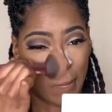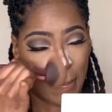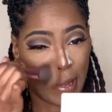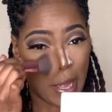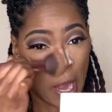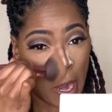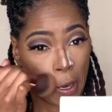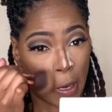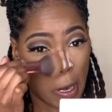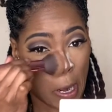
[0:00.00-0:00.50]

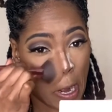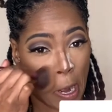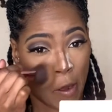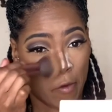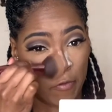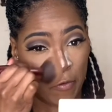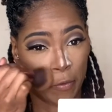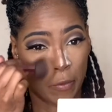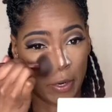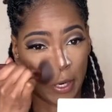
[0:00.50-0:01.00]
powder
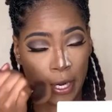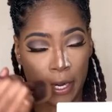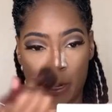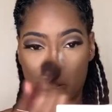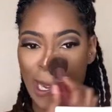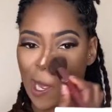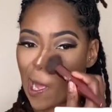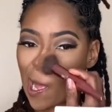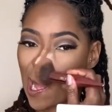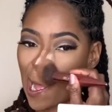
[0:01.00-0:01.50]
off
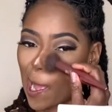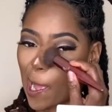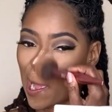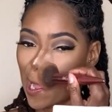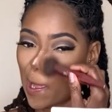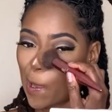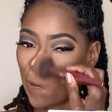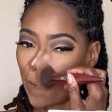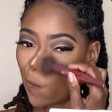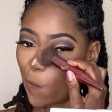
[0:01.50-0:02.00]
where
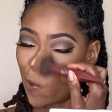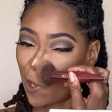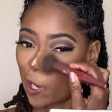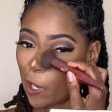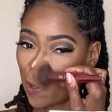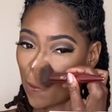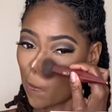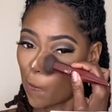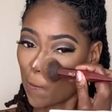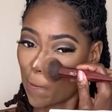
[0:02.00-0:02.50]
I
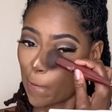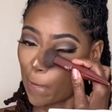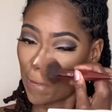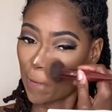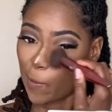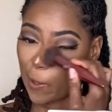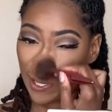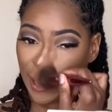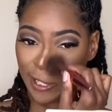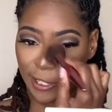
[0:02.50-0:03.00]
wanted
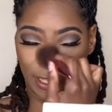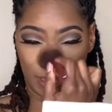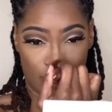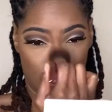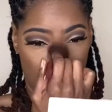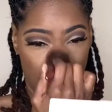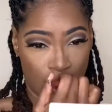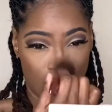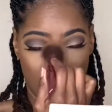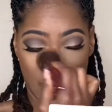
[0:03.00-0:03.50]
it to
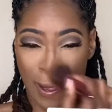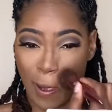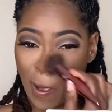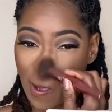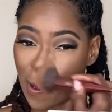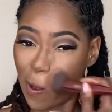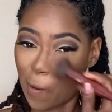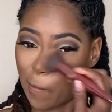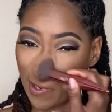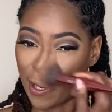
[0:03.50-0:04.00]
set
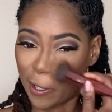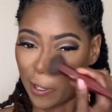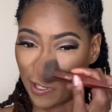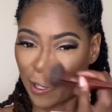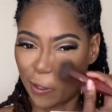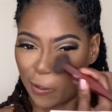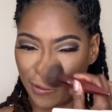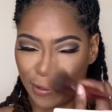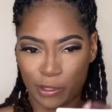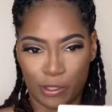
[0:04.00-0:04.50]
on my
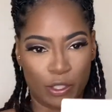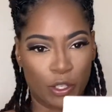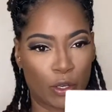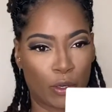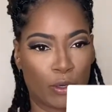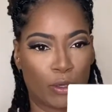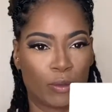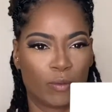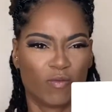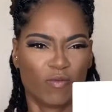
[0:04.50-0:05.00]
nose.
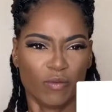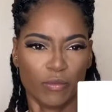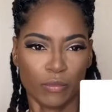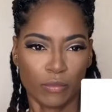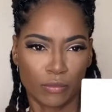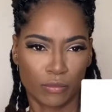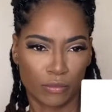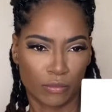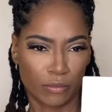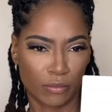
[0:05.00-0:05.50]
So,
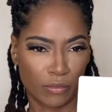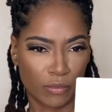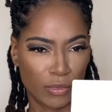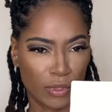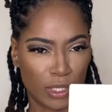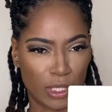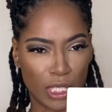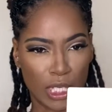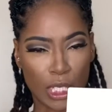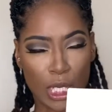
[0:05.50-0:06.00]
you
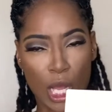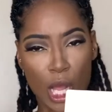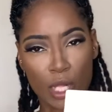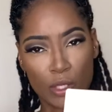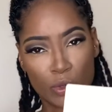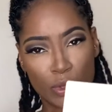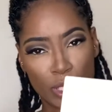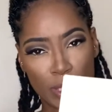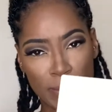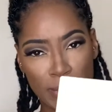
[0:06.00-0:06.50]
know, that
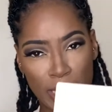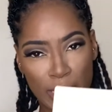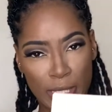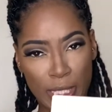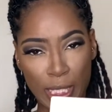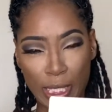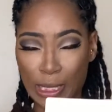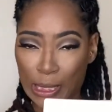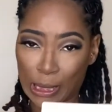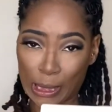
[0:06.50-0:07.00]
contour can be a
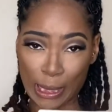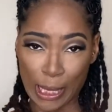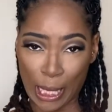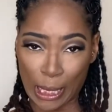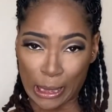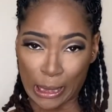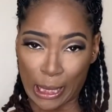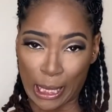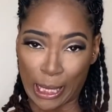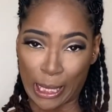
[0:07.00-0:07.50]
little
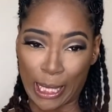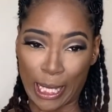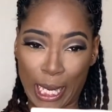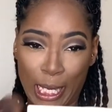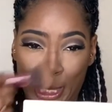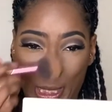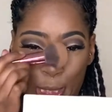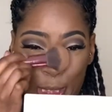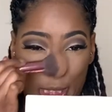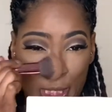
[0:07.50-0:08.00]
snatch like that, a
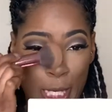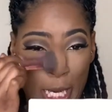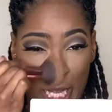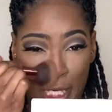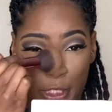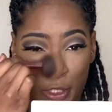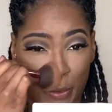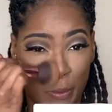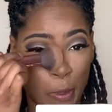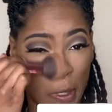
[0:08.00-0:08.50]
little
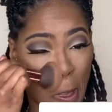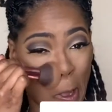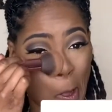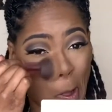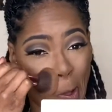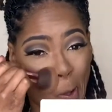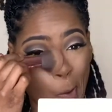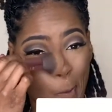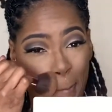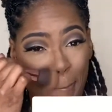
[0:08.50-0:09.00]

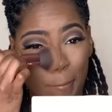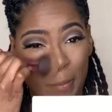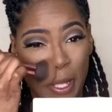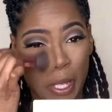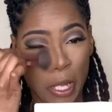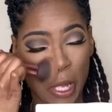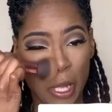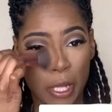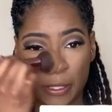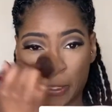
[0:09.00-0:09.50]
snatcheroo.
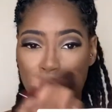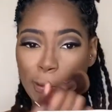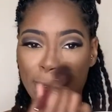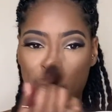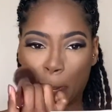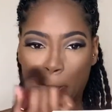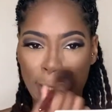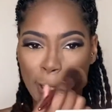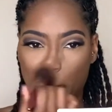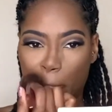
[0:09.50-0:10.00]
So I'm
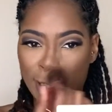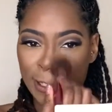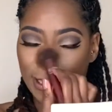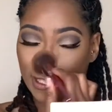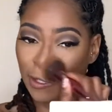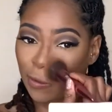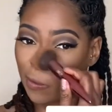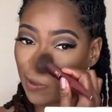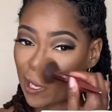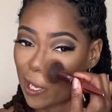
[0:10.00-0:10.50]
just gonna dust
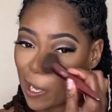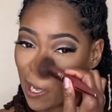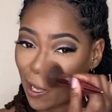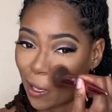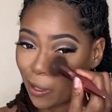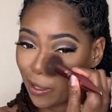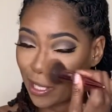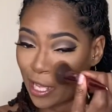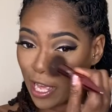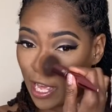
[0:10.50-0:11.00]
away
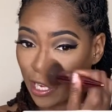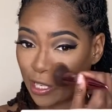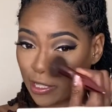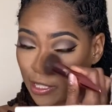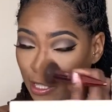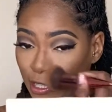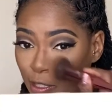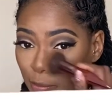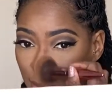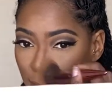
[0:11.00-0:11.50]
all the
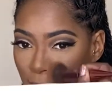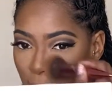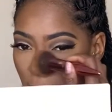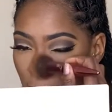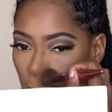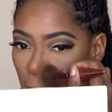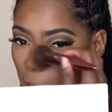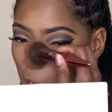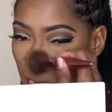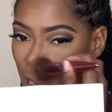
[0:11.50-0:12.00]
excess
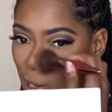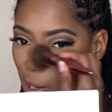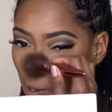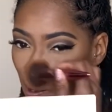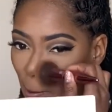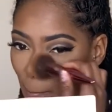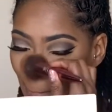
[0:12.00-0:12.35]
powder.